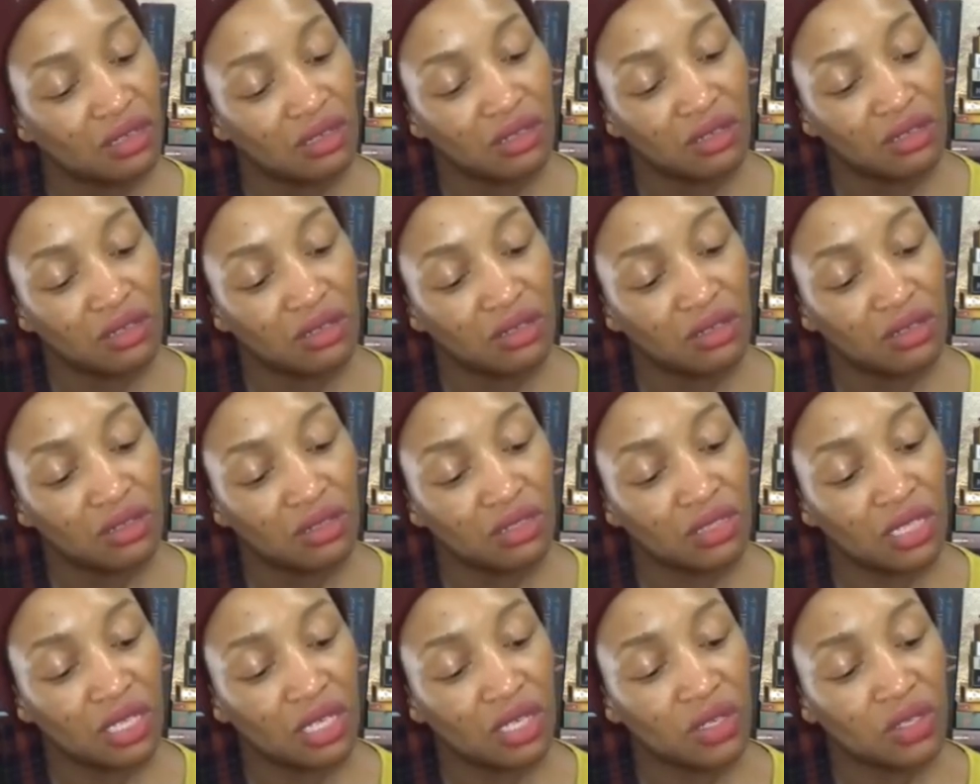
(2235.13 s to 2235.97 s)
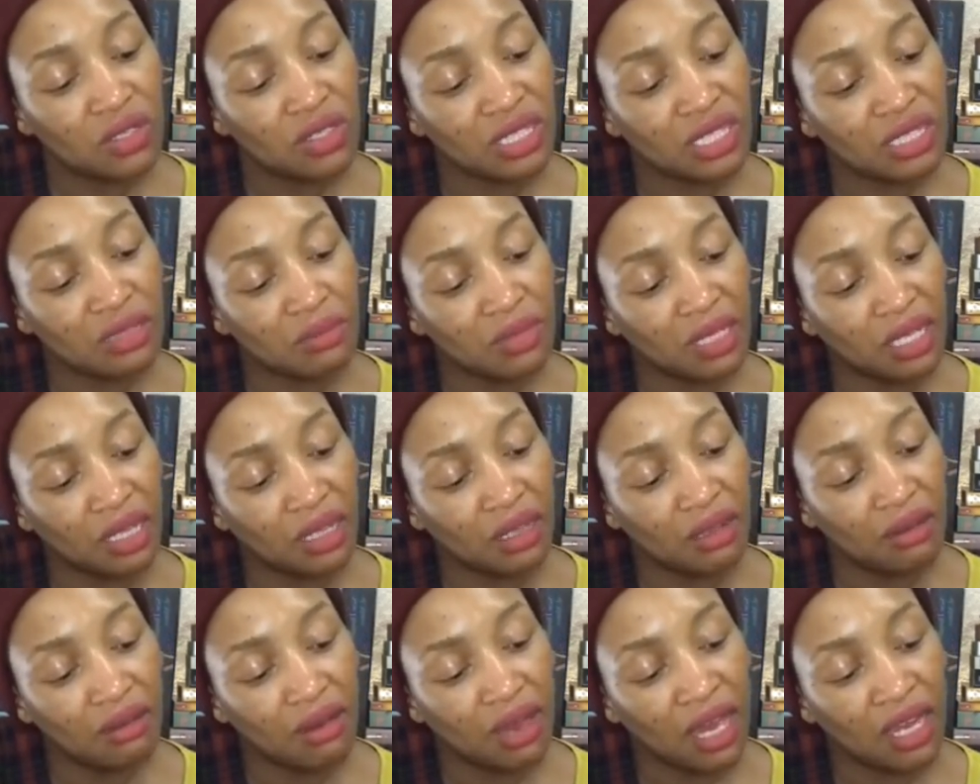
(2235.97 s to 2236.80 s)
She looked at me,
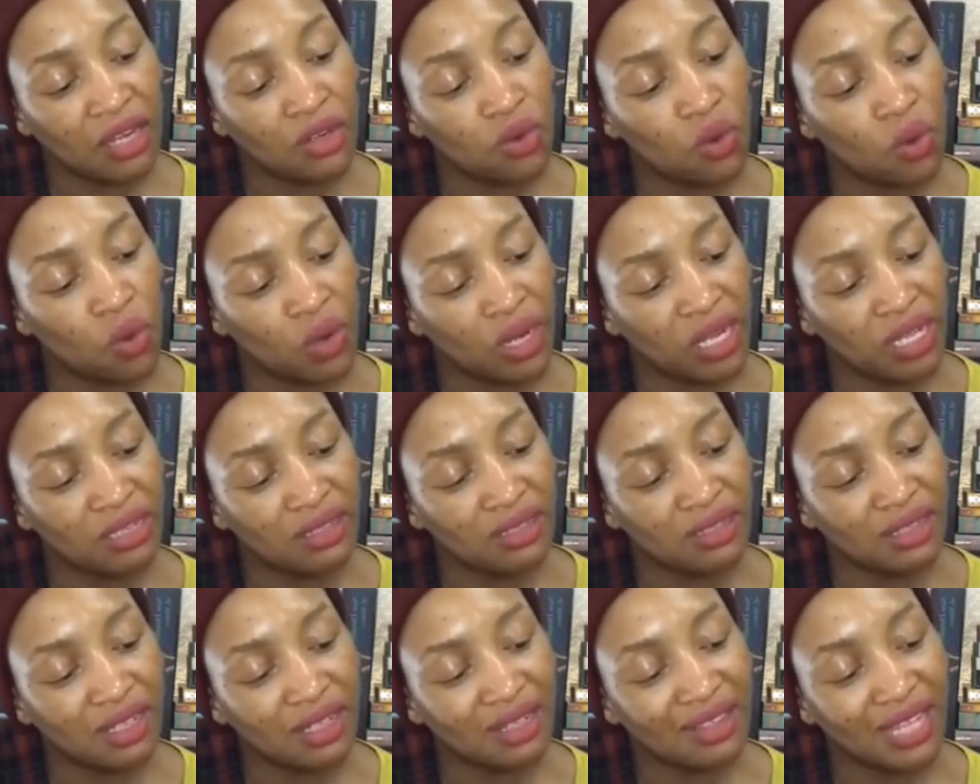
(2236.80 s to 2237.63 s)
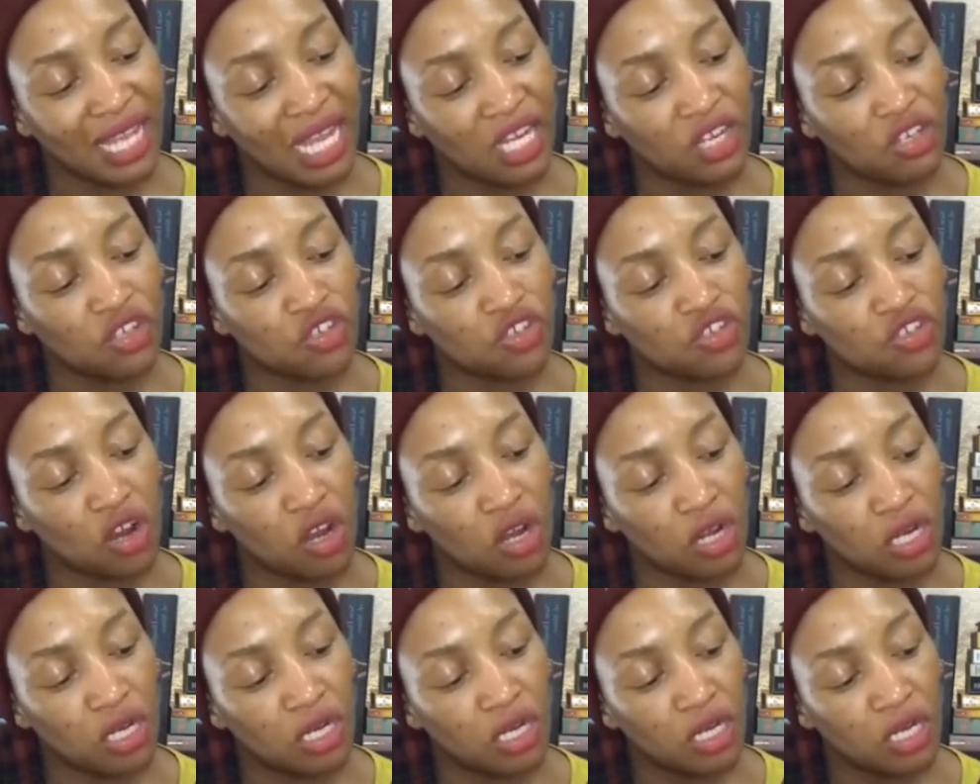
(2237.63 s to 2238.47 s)
annoyance and then shock
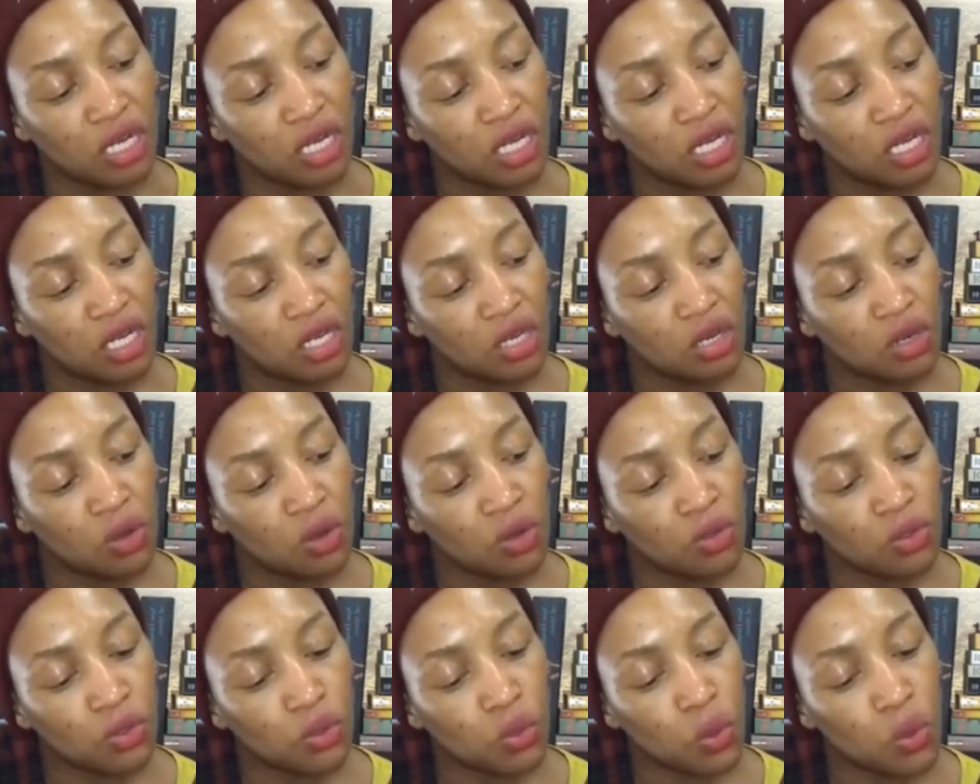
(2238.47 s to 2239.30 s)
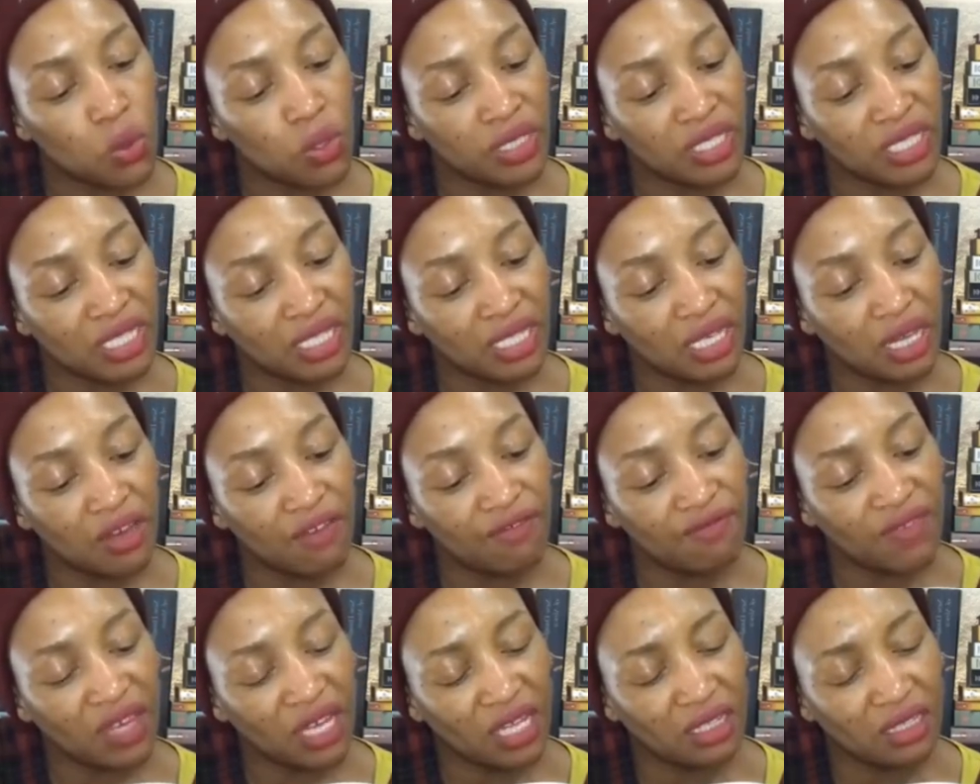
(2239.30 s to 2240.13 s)
contorting her
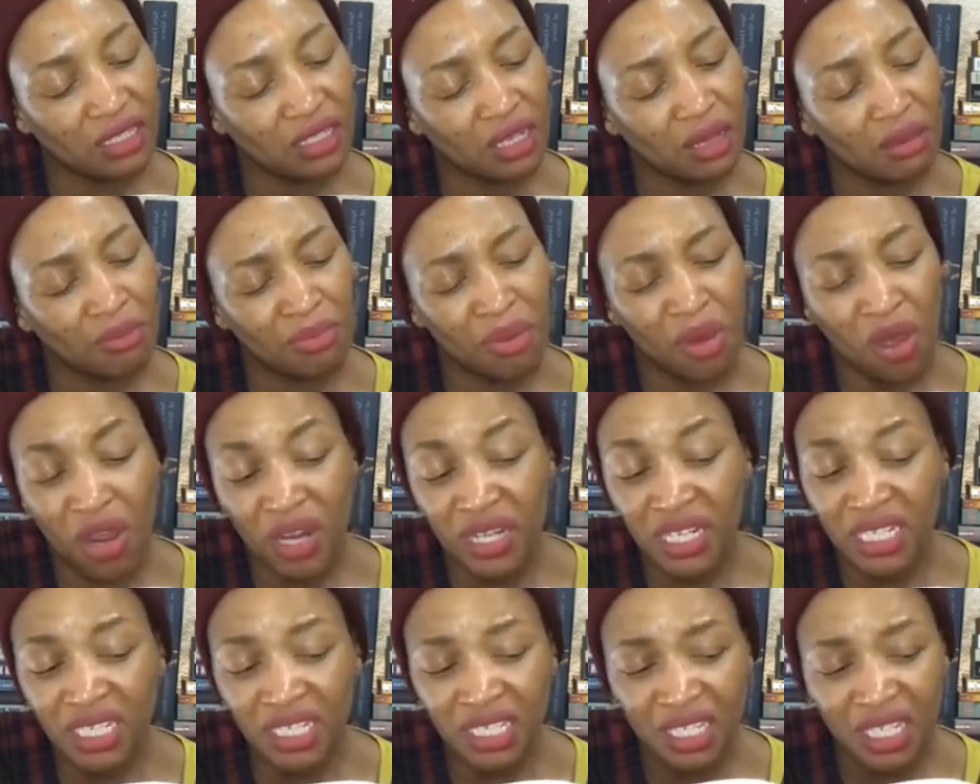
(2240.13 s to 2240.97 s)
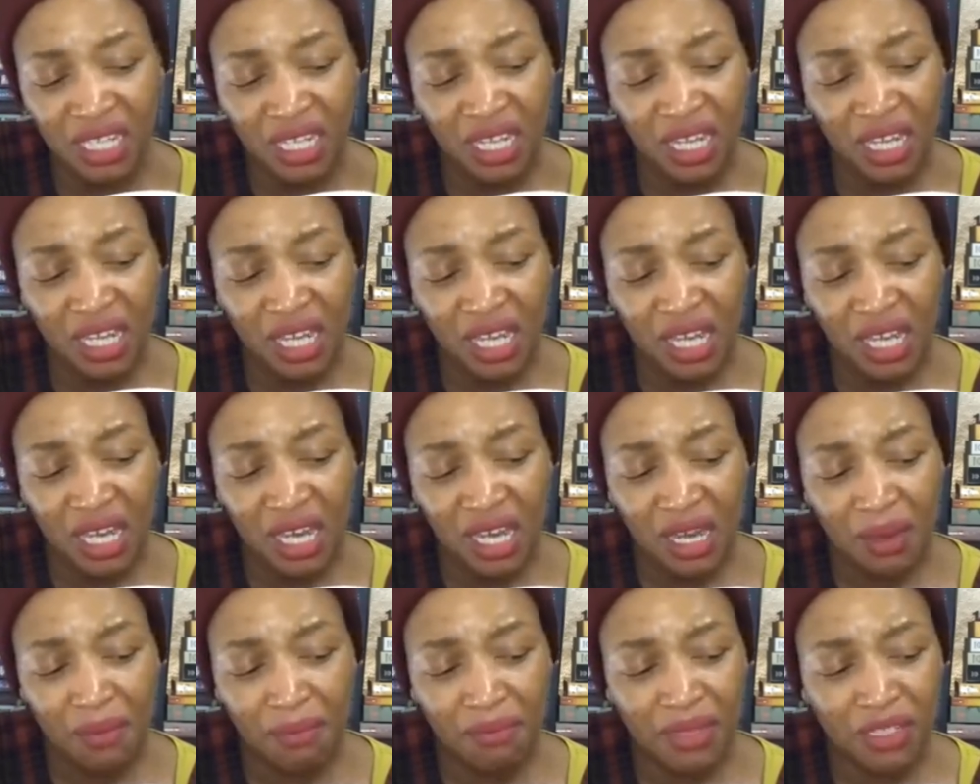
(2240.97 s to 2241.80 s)
face. Pardon?
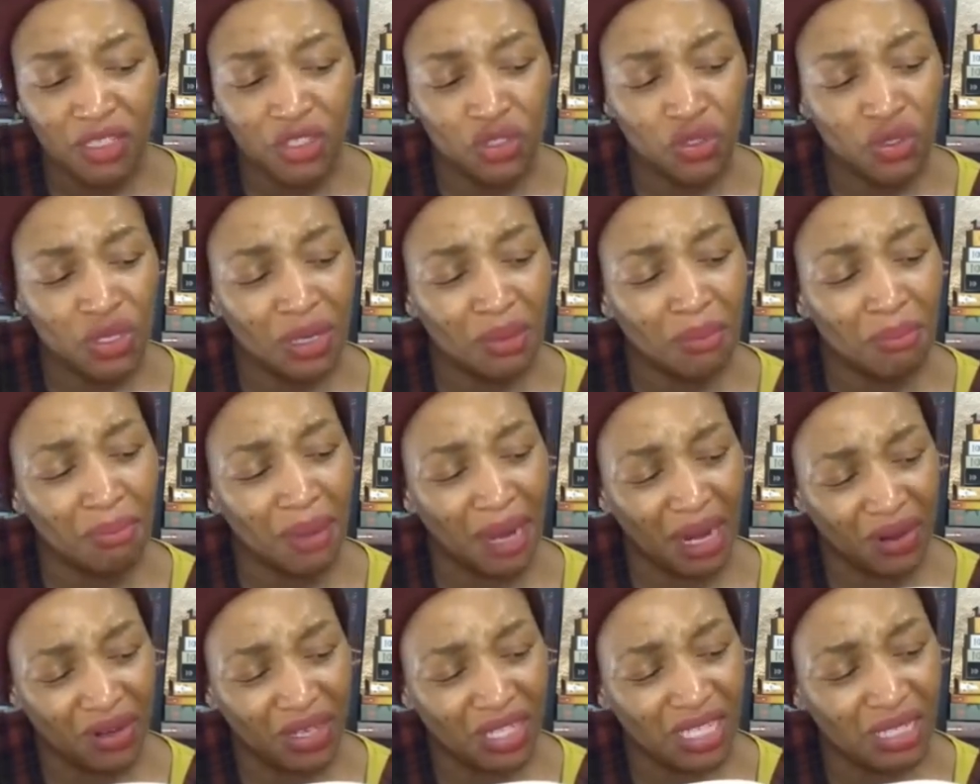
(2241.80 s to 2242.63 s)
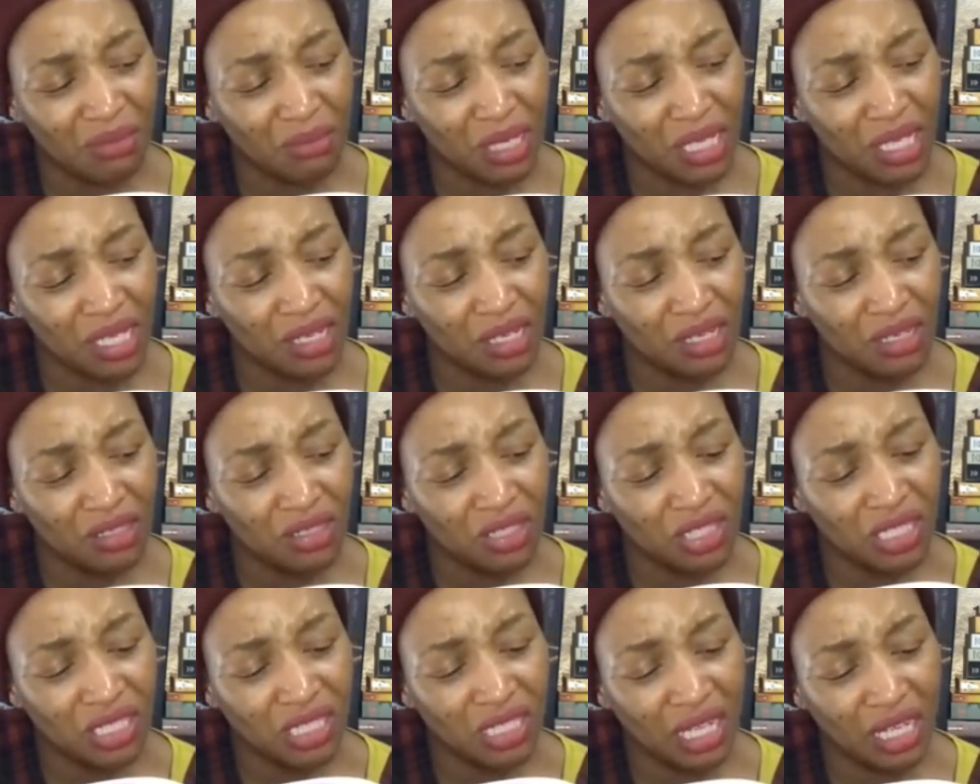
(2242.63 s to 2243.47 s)
Must you embarrass me? She
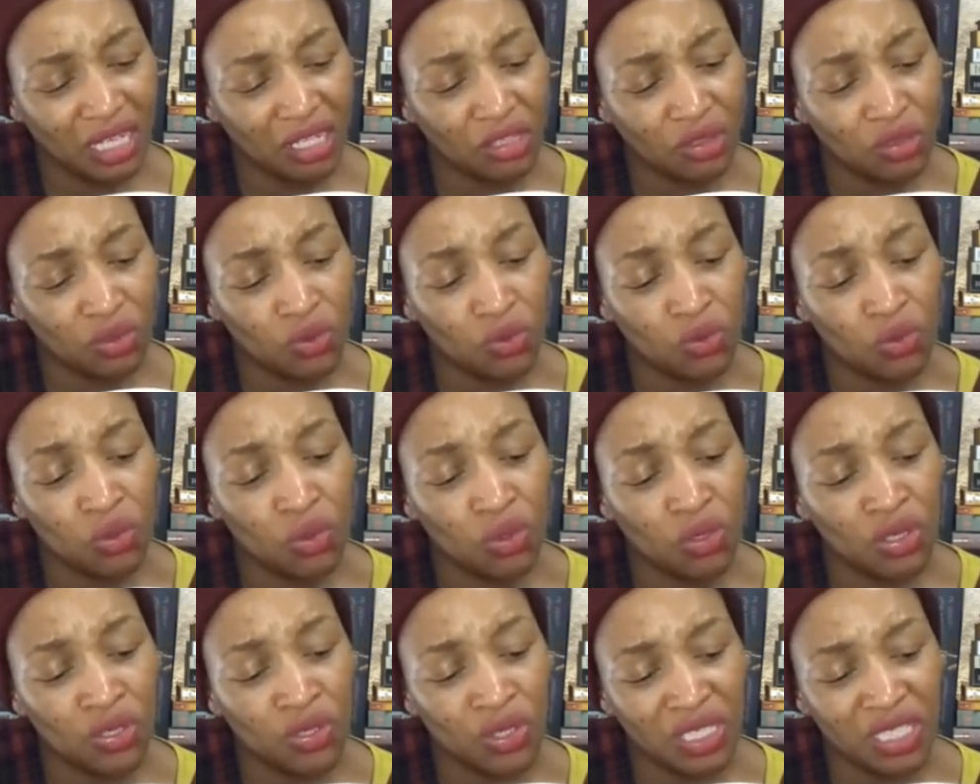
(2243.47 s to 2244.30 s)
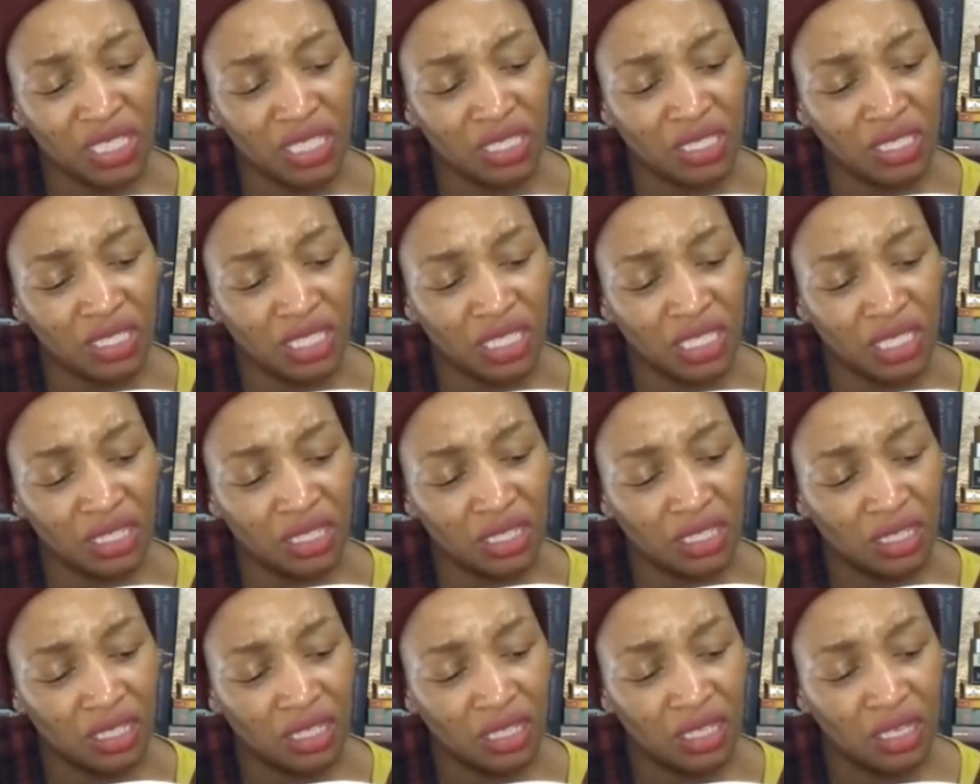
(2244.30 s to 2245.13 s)
said through gritted teeth,
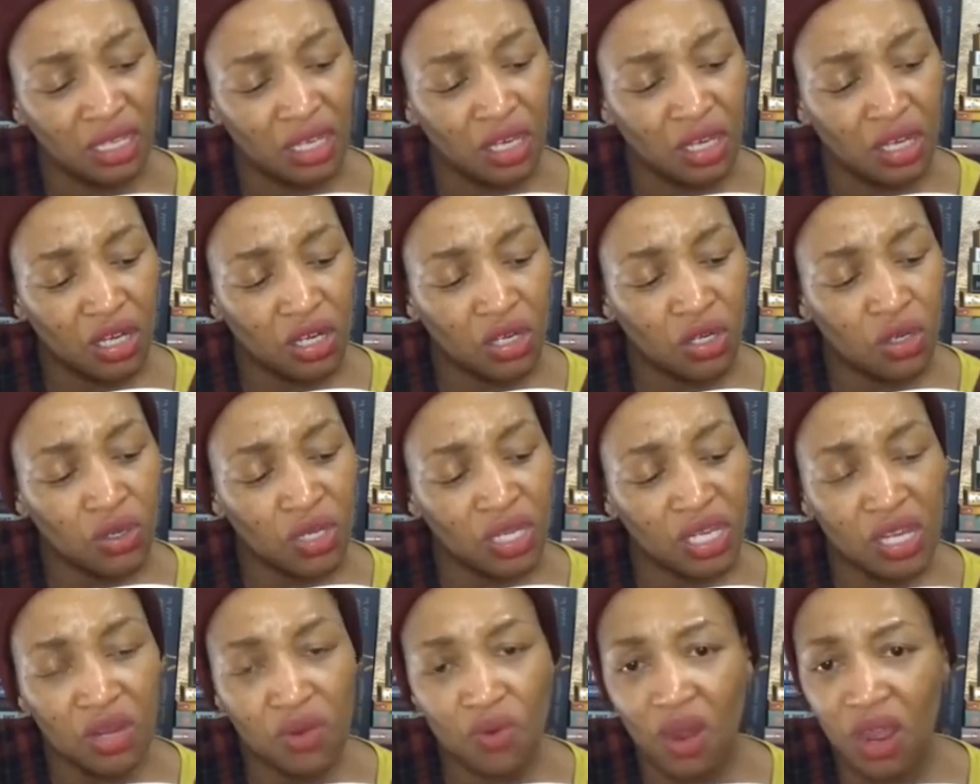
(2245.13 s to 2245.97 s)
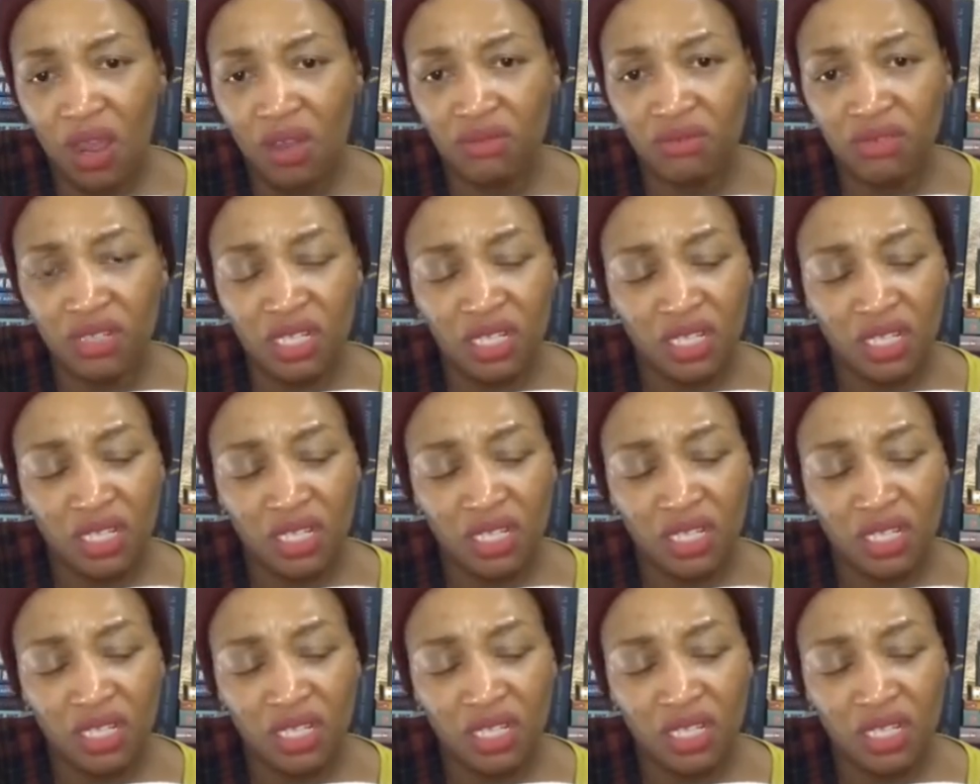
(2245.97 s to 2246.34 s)
looking around.